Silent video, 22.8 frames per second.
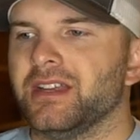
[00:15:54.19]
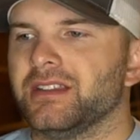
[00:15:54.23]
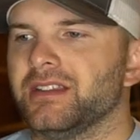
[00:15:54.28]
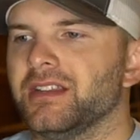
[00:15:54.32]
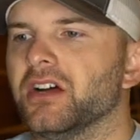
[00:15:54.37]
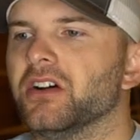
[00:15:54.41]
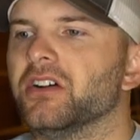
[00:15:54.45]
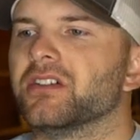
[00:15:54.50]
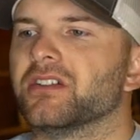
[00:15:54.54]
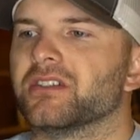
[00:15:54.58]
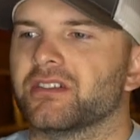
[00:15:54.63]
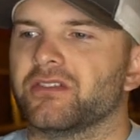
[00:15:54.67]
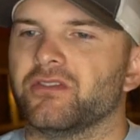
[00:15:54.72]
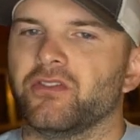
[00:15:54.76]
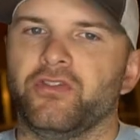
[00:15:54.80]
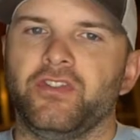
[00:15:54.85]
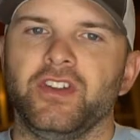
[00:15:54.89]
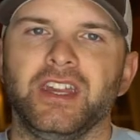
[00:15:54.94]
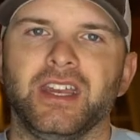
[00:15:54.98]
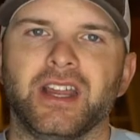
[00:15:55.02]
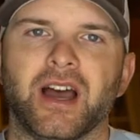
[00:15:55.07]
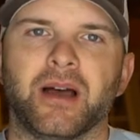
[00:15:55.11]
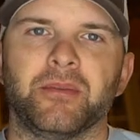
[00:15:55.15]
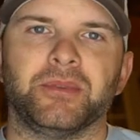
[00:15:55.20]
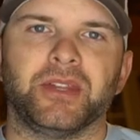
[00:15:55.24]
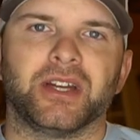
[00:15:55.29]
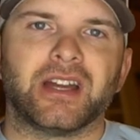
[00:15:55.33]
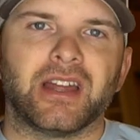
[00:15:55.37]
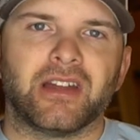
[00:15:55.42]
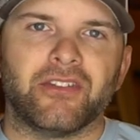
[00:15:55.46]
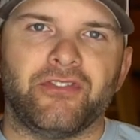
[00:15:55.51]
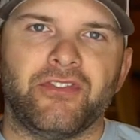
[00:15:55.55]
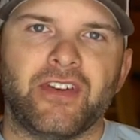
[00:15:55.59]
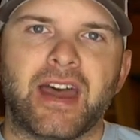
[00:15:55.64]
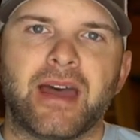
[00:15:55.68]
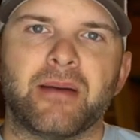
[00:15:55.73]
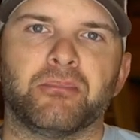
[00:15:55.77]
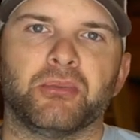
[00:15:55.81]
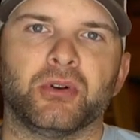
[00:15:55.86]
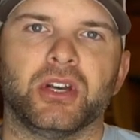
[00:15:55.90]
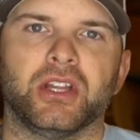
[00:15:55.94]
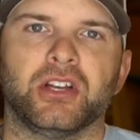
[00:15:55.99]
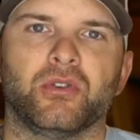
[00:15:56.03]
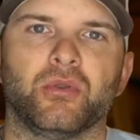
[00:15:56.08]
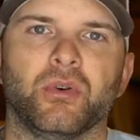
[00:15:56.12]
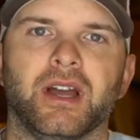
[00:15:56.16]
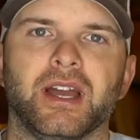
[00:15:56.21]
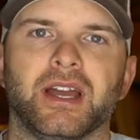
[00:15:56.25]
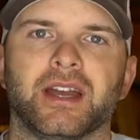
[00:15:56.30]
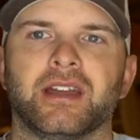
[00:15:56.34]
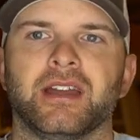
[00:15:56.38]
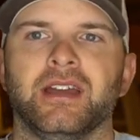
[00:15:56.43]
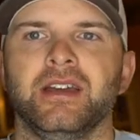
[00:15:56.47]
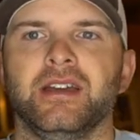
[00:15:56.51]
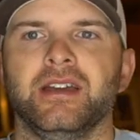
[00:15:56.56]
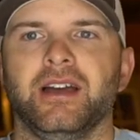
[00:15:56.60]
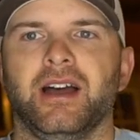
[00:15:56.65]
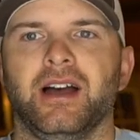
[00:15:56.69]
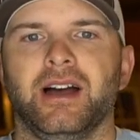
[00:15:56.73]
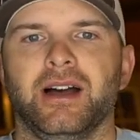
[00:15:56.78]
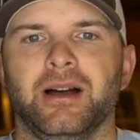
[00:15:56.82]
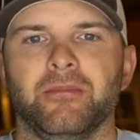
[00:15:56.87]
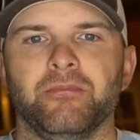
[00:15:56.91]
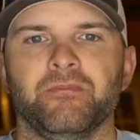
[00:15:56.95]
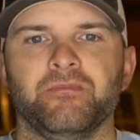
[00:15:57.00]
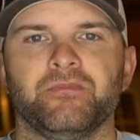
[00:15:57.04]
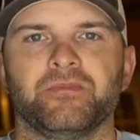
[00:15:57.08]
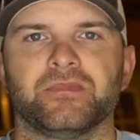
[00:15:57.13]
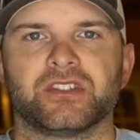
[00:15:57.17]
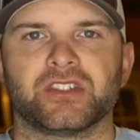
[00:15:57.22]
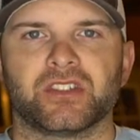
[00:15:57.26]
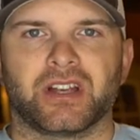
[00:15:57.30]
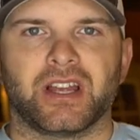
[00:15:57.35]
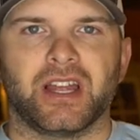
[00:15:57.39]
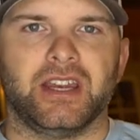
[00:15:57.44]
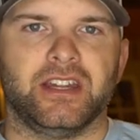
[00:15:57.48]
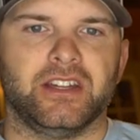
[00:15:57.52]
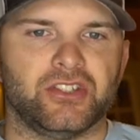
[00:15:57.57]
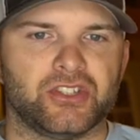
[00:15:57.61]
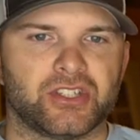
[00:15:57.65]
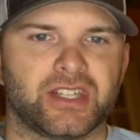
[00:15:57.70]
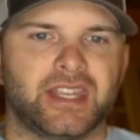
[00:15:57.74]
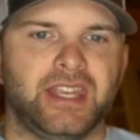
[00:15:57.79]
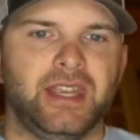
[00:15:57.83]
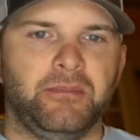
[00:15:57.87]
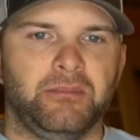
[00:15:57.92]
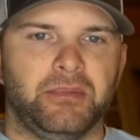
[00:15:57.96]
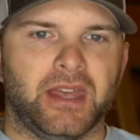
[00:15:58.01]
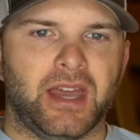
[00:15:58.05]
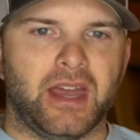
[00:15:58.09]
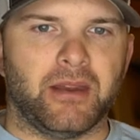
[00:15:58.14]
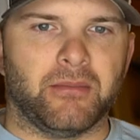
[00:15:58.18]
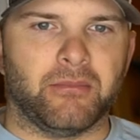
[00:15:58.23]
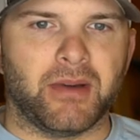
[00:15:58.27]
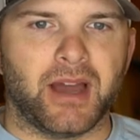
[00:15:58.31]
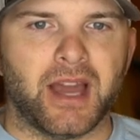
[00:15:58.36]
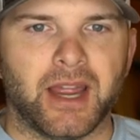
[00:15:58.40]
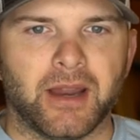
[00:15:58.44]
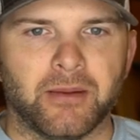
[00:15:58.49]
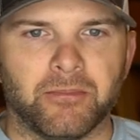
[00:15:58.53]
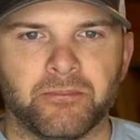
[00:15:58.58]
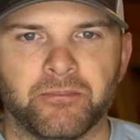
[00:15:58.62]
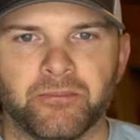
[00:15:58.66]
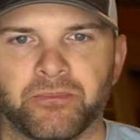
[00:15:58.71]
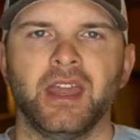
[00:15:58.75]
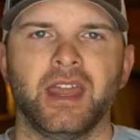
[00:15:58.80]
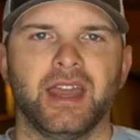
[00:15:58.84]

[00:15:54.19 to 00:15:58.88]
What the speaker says: They'll feed up, they'll get fat pretty quick. So kind of just keep that in mind.